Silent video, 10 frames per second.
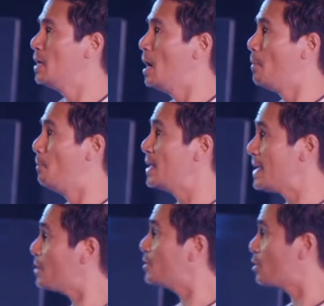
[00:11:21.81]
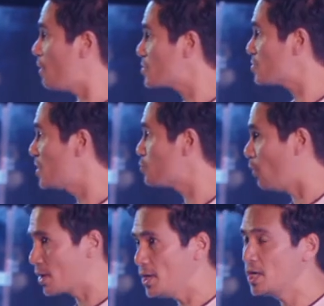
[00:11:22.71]
But now the question is,
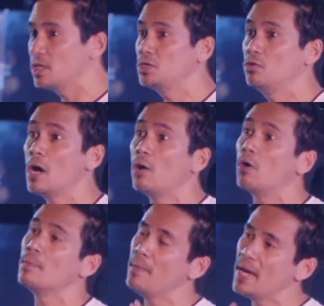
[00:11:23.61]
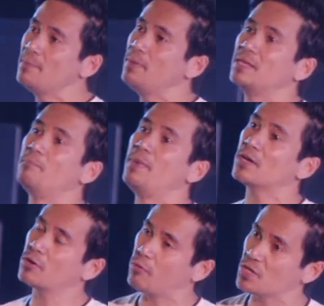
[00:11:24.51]
what are you going to do now? Or maybe the better
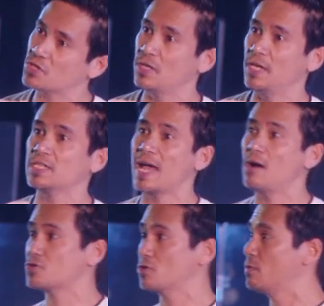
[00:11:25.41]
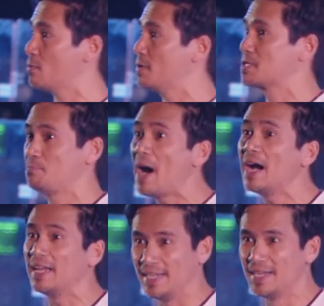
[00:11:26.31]
question is, how should we
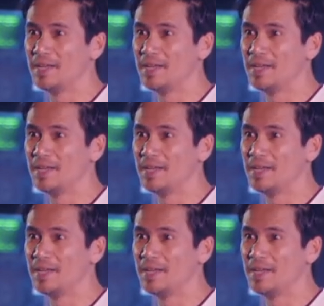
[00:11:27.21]
respond?